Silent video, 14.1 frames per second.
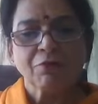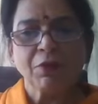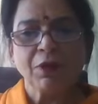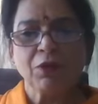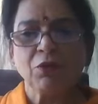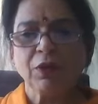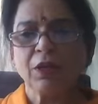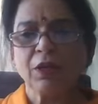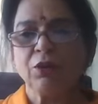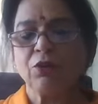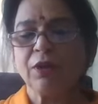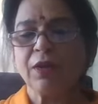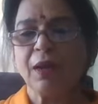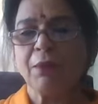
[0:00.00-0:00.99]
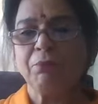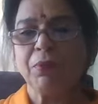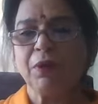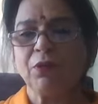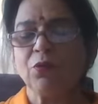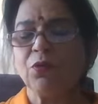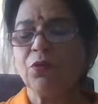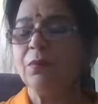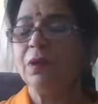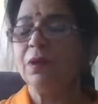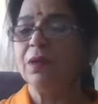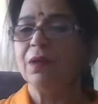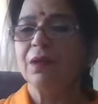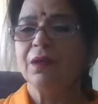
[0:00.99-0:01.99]
When you are in your temple room,
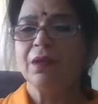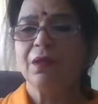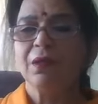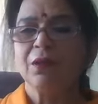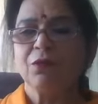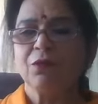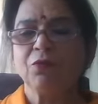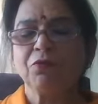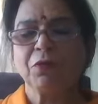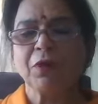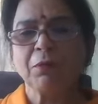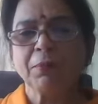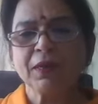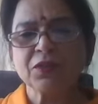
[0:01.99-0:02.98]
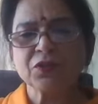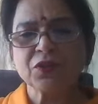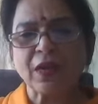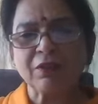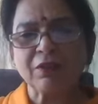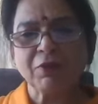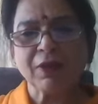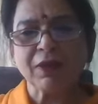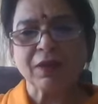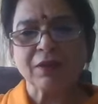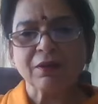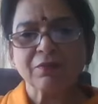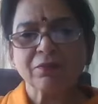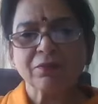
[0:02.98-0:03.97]
you feel pretty
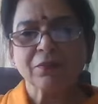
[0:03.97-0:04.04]
sattvic.